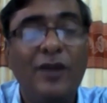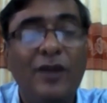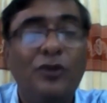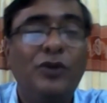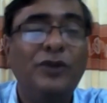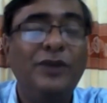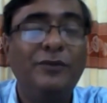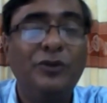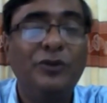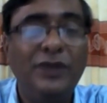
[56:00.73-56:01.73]
What we
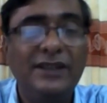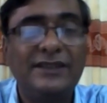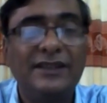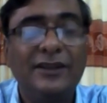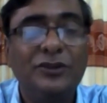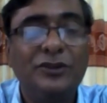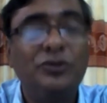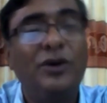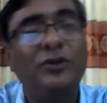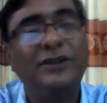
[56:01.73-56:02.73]
have noticed
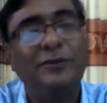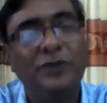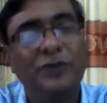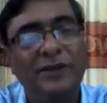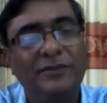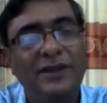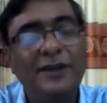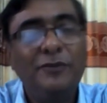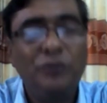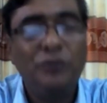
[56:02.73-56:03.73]
throughout the poem,
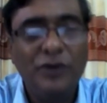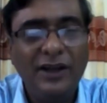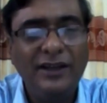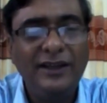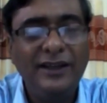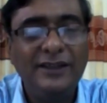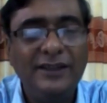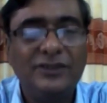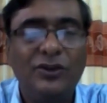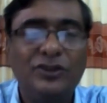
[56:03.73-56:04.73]
morality
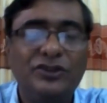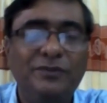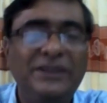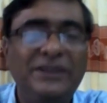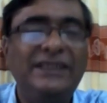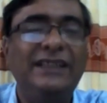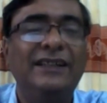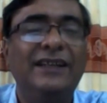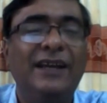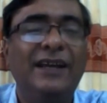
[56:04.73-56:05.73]
is also
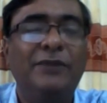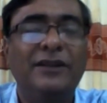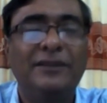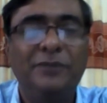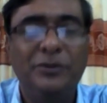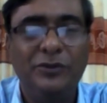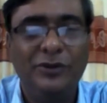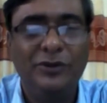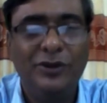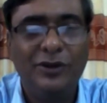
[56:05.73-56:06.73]
missing among the
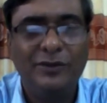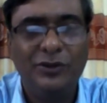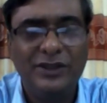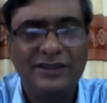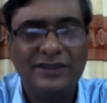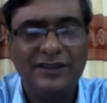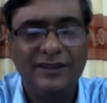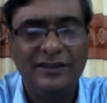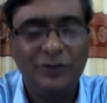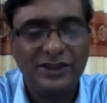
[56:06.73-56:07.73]
people of the
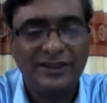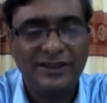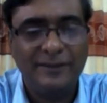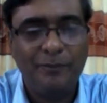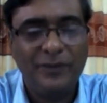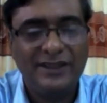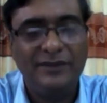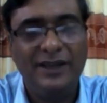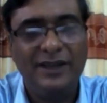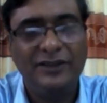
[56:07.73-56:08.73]
Western
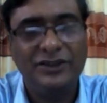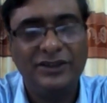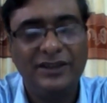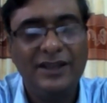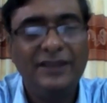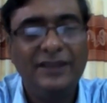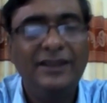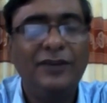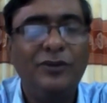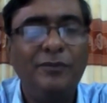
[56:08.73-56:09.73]
civilization. They
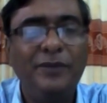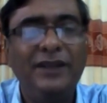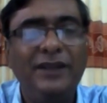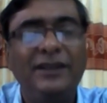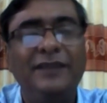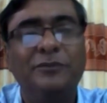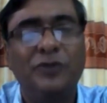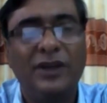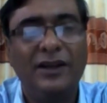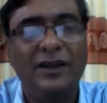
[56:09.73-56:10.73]
are completely
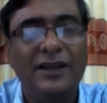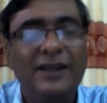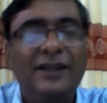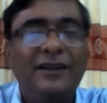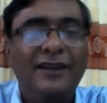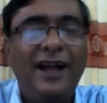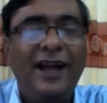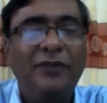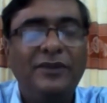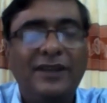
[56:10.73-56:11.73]
immoral.
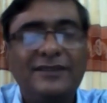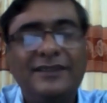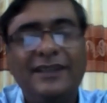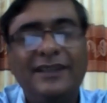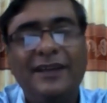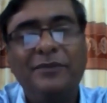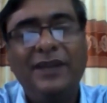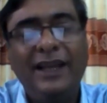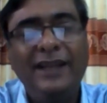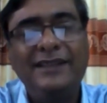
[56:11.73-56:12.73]
Love doesn't have
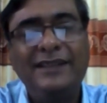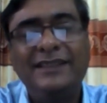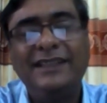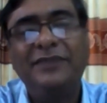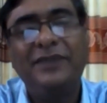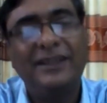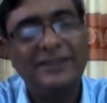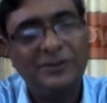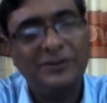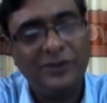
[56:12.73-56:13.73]
any
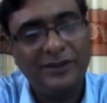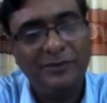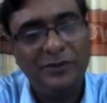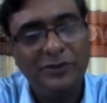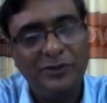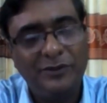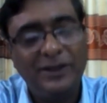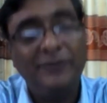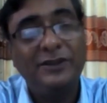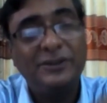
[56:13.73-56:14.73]
significance for the people of the,
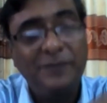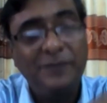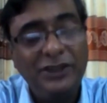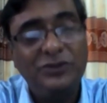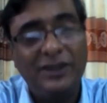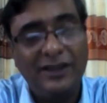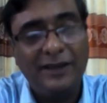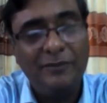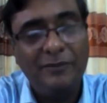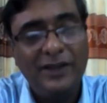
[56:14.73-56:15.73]
I mean, spiritual
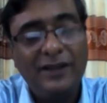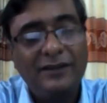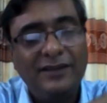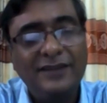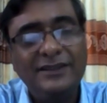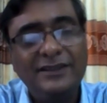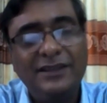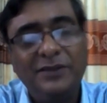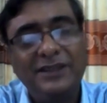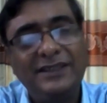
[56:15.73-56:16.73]
love doesn't
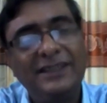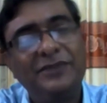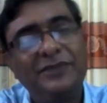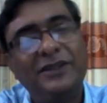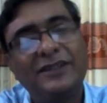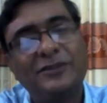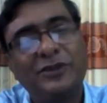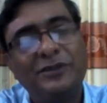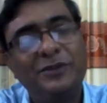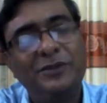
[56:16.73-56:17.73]
have any significance for
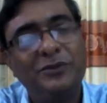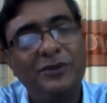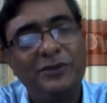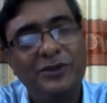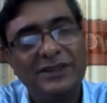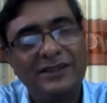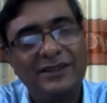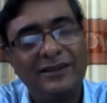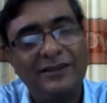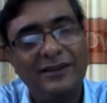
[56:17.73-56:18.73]
the people of the
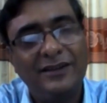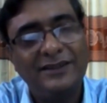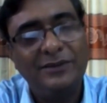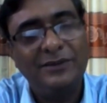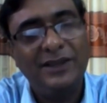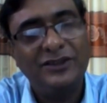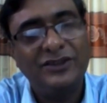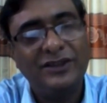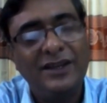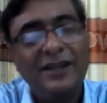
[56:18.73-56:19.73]
Western
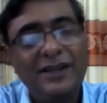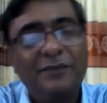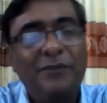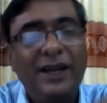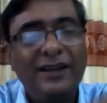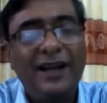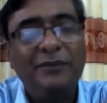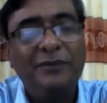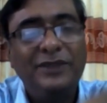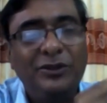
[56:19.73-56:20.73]
civilization. By
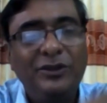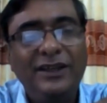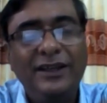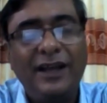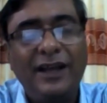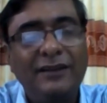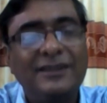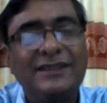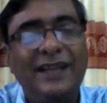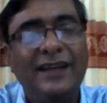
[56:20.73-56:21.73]
love, they only
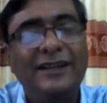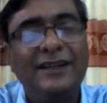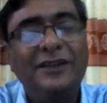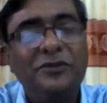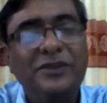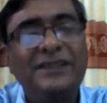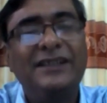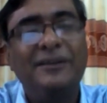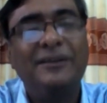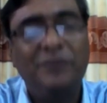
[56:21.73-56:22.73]
understand
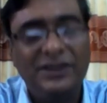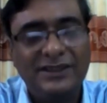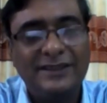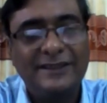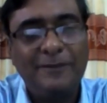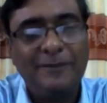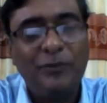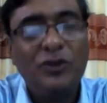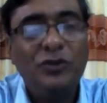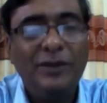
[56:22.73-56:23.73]
physical pleasures.
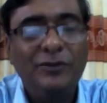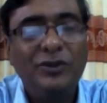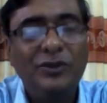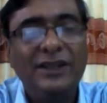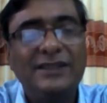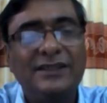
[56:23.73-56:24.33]
We have noticed